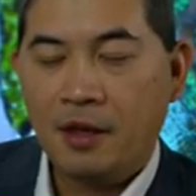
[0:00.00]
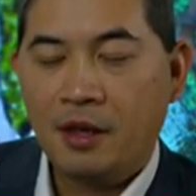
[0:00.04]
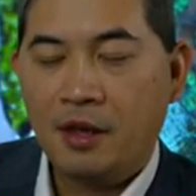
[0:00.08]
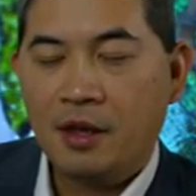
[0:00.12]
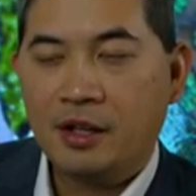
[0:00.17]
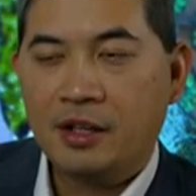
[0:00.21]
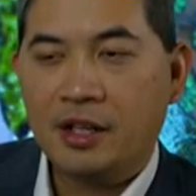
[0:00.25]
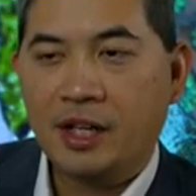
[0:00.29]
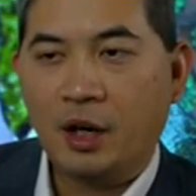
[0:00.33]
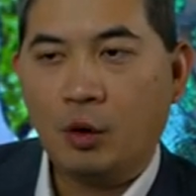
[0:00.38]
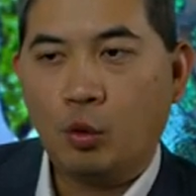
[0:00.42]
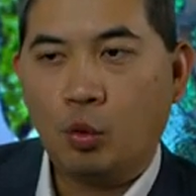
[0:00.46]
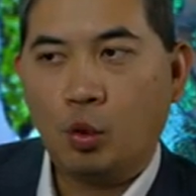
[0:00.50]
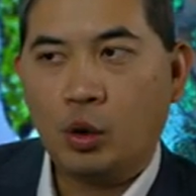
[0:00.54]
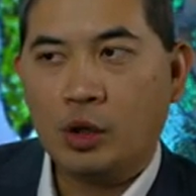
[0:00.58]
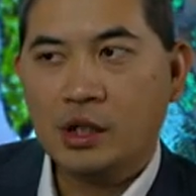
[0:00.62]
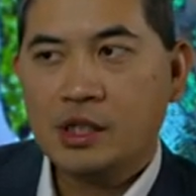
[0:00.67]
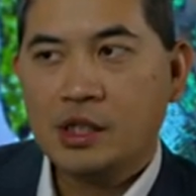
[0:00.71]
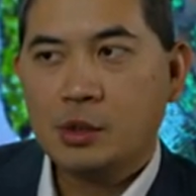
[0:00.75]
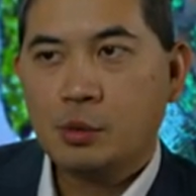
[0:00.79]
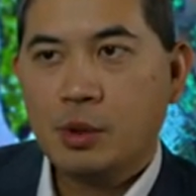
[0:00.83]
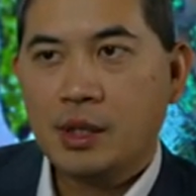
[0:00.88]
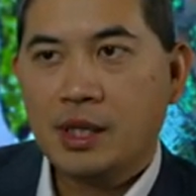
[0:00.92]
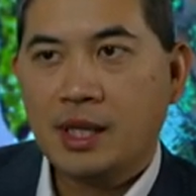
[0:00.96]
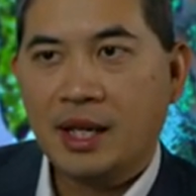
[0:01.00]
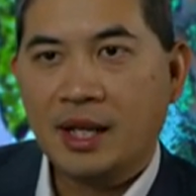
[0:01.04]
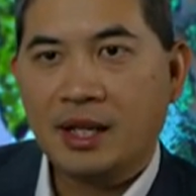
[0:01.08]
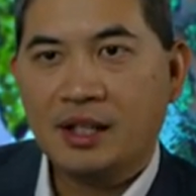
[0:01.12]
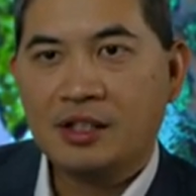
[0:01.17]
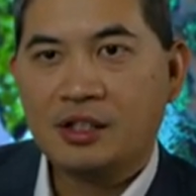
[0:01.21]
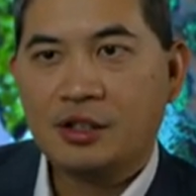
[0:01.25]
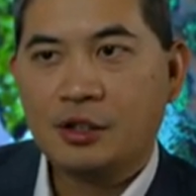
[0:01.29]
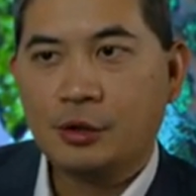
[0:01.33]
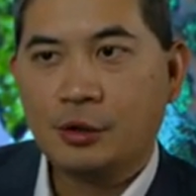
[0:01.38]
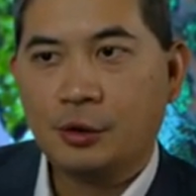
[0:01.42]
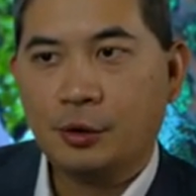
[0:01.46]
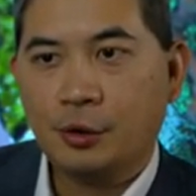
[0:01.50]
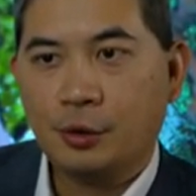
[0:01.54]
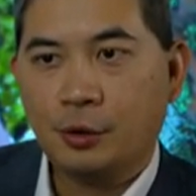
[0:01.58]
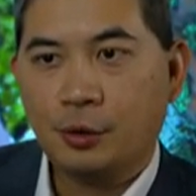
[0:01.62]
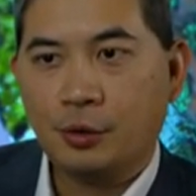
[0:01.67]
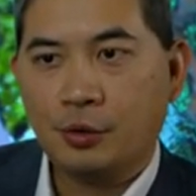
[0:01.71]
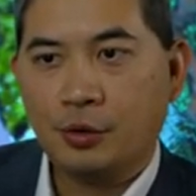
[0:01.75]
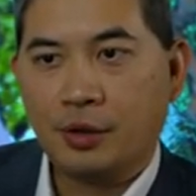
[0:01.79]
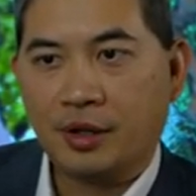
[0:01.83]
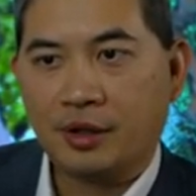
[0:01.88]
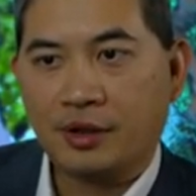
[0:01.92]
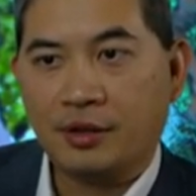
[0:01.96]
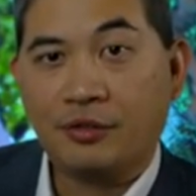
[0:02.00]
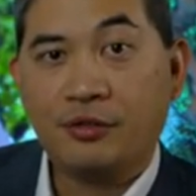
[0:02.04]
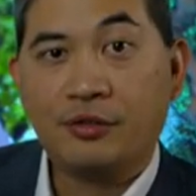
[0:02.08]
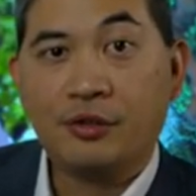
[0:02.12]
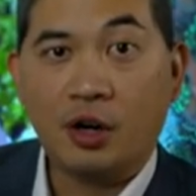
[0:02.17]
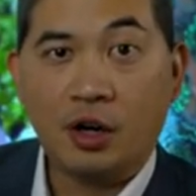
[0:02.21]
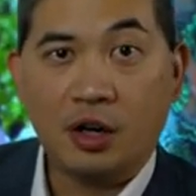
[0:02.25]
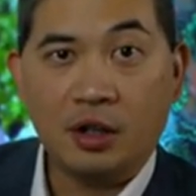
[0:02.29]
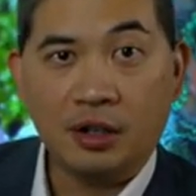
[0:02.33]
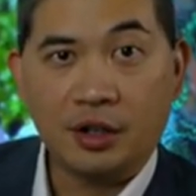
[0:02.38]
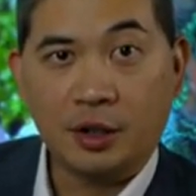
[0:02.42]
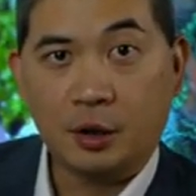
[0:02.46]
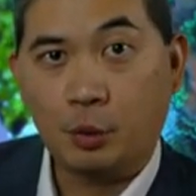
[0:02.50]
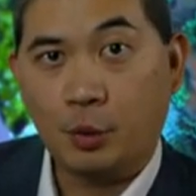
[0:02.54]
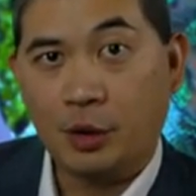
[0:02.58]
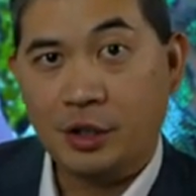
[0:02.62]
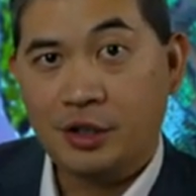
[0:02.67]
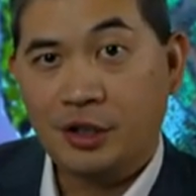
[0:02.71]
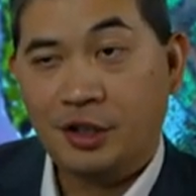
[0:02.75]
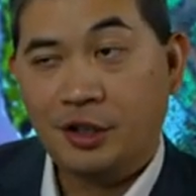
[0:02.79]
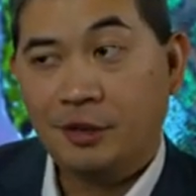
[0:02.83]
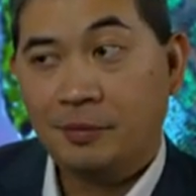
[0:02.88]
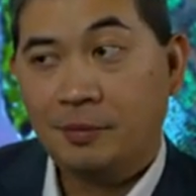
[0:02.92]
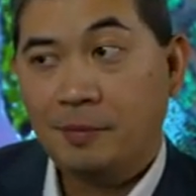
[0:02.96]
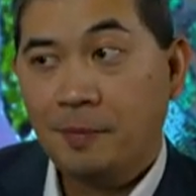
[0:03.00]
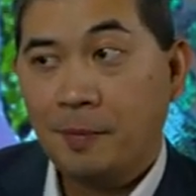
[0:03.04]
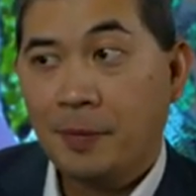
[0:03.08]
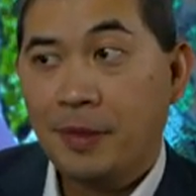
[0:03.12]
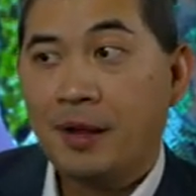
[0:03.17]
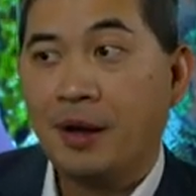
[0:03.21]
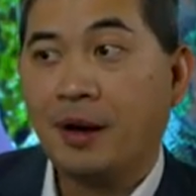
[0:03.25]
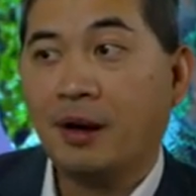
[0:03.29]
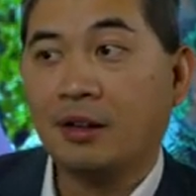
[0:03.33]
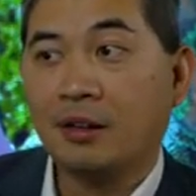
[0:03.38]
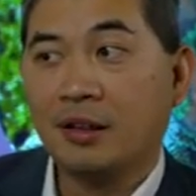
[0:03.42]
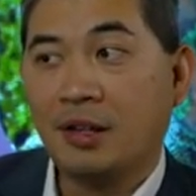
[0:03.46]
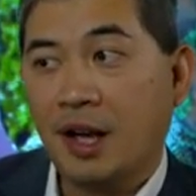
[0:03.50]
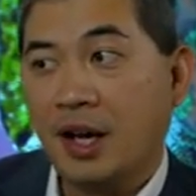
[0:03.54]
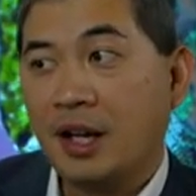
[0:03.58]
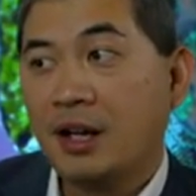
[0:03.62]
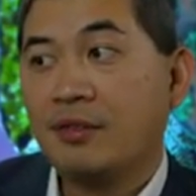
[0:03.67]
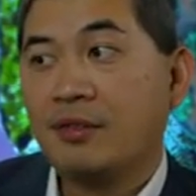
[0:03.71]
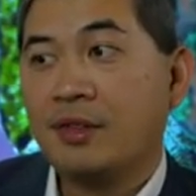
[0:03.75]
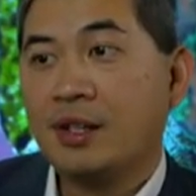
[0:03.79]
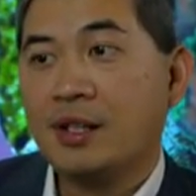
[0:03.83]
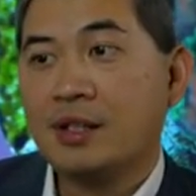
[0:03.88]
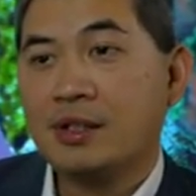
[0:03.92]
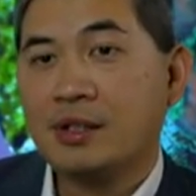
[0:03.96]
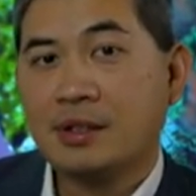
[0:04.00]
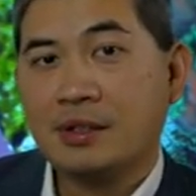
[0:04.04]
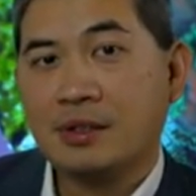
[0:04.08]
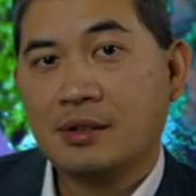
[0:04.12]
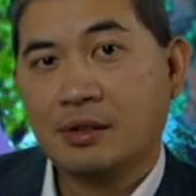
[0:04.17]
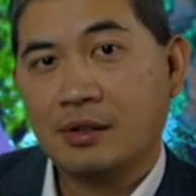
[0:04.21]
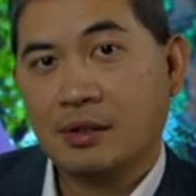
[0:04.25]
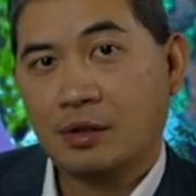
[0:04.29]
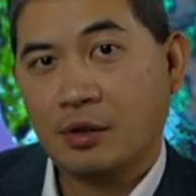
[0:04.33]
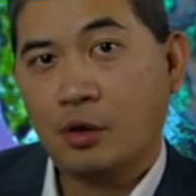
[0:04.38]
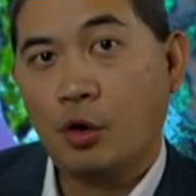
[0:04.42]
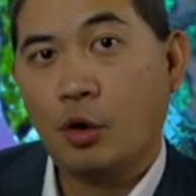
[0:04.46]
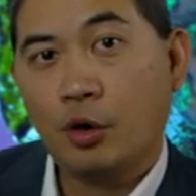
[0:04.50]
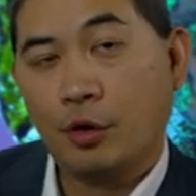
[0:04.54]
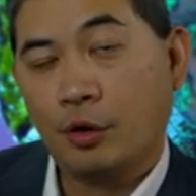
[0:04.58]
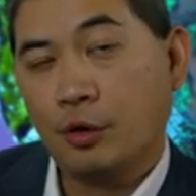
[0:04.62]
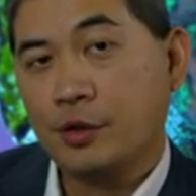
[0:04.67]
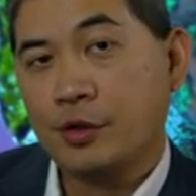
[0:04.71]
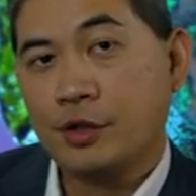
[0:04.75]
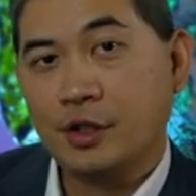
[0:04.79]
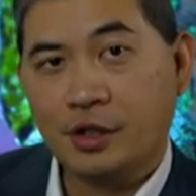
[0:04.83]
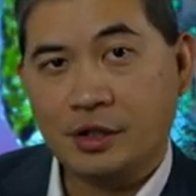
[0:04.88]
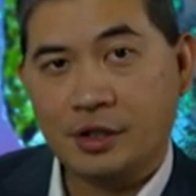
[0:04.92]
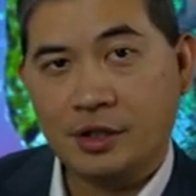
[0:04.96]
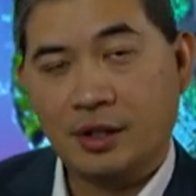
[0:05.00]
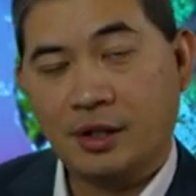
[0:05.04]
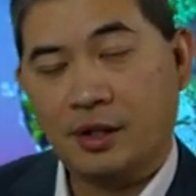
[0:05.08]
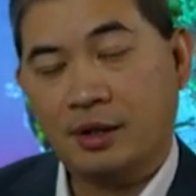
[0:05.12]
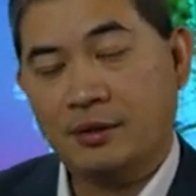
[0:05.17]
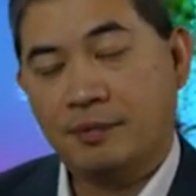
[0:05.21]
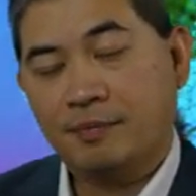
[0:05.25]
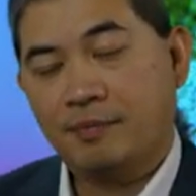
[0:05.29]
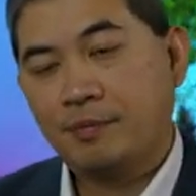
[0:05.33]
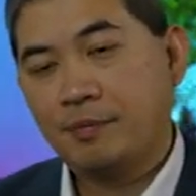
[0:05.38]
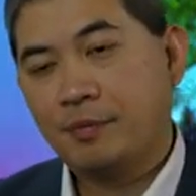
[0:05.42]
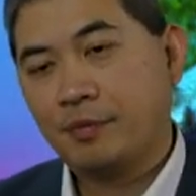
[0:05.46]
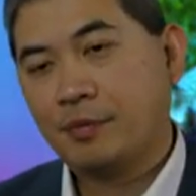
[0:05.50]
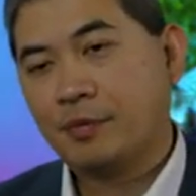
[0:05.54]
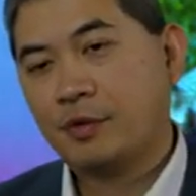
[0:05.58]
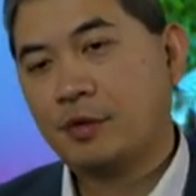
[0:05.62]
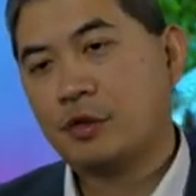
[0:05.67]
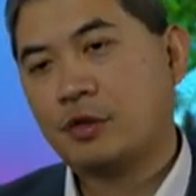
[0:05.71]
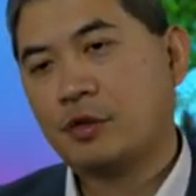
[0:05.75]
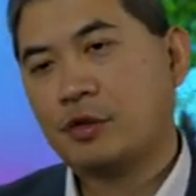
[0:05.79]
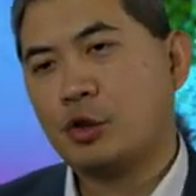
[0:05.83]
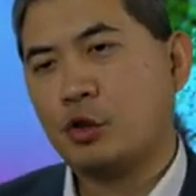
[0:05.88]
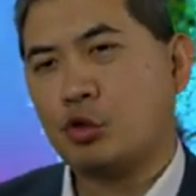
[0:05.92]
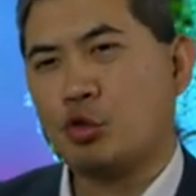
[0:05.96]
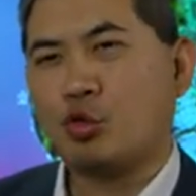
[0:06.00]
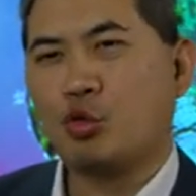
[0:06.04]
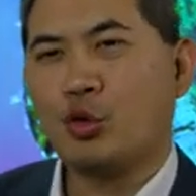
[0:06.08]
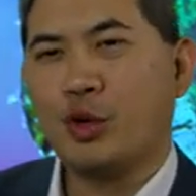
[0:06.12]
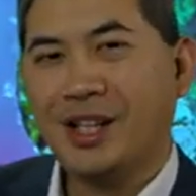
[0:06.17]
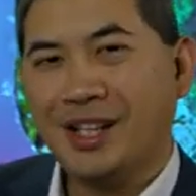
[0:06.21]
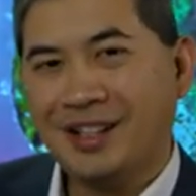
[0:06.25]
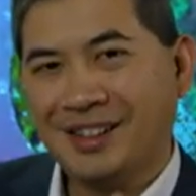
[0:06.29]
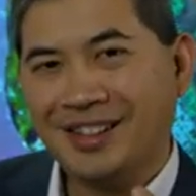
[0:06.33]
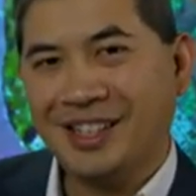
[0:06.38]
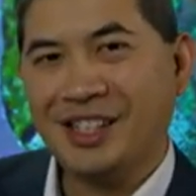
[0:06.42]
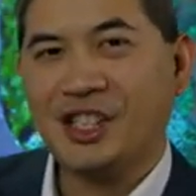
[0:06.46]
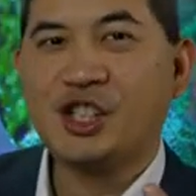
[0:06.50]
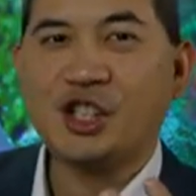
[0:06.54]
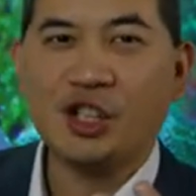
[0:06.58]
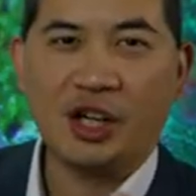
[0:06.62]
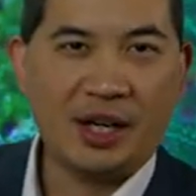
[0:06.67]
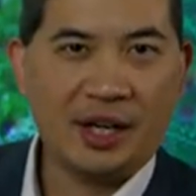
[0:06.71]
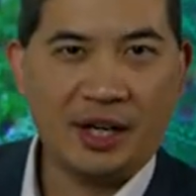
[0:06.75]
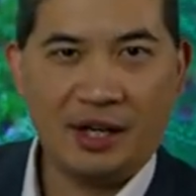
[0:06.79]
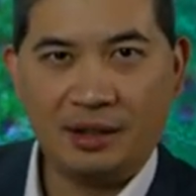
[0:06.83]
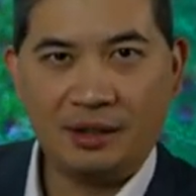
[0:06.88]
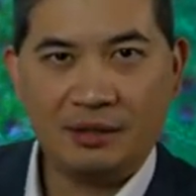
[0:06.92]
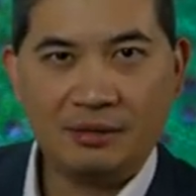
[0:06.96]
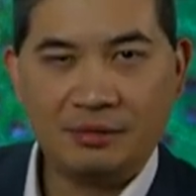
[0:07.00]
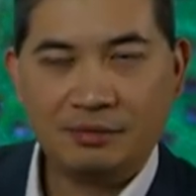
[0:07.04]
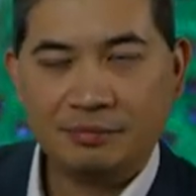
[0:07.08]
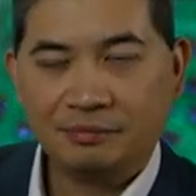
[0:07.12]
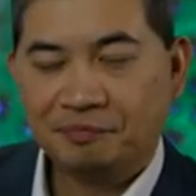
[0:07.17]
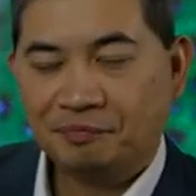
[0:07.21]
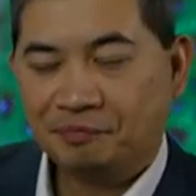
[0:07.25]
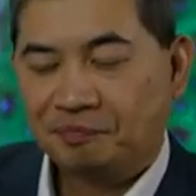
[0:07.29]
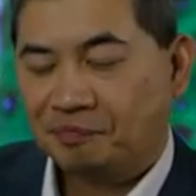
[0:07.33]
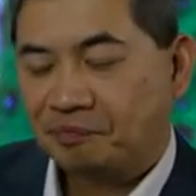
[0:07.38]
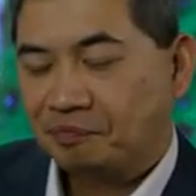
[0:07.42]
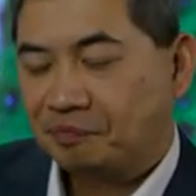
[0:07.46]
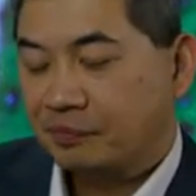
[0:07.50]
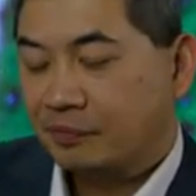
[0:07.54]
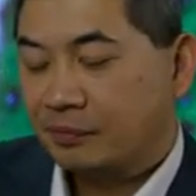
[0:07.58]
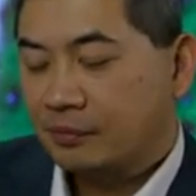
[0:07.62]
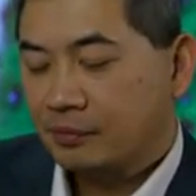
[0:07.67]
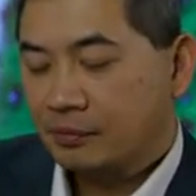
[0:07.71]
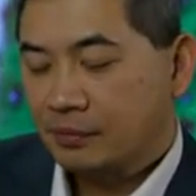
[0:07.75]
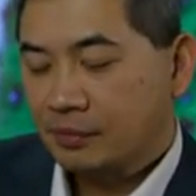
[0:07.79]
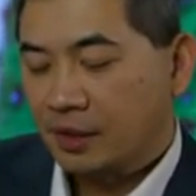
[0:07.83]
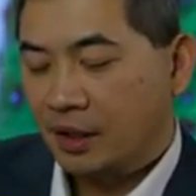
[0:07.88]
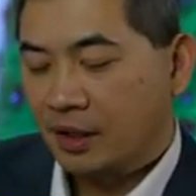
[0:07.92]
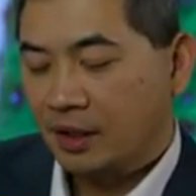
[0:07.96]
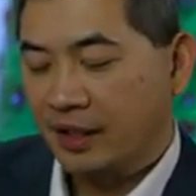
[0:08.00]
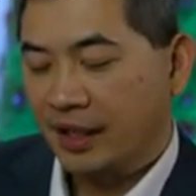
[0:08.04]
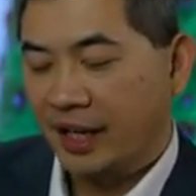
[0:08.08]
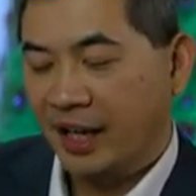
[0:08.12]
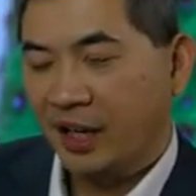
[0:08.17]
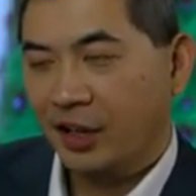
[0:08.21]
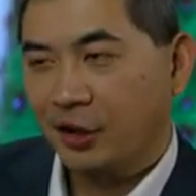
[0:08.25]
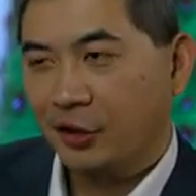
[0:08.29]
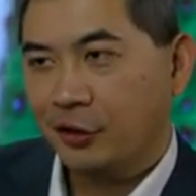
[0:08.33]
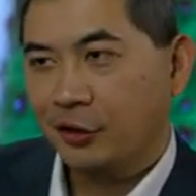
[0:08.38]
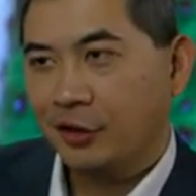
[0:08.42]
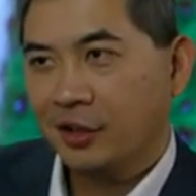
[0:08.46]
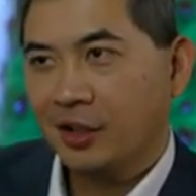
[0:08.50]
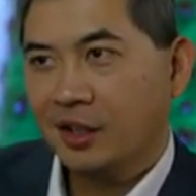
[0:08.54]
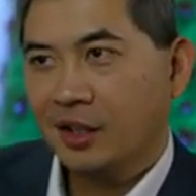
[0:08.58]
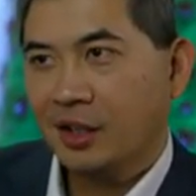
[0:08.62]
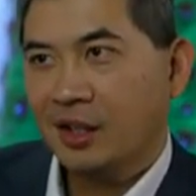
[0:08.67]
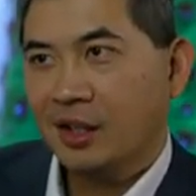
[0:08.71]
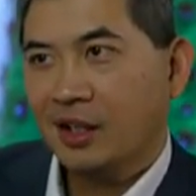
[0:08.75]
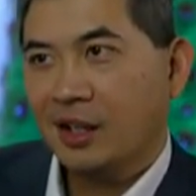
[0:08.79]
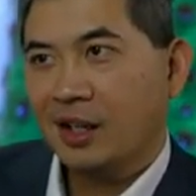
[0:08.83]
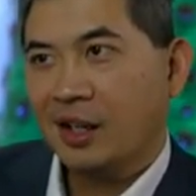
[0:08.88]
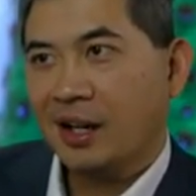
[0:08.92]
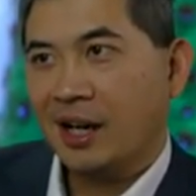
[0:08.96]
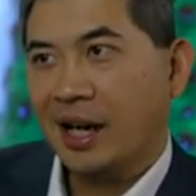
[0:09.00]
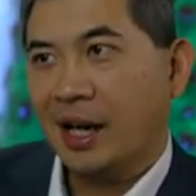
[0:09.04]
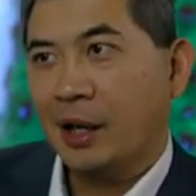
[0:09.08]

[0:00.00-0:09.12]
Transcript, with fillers: Now, once we get into like the fall and winter, a lot of these corals start to to really shine. Now, I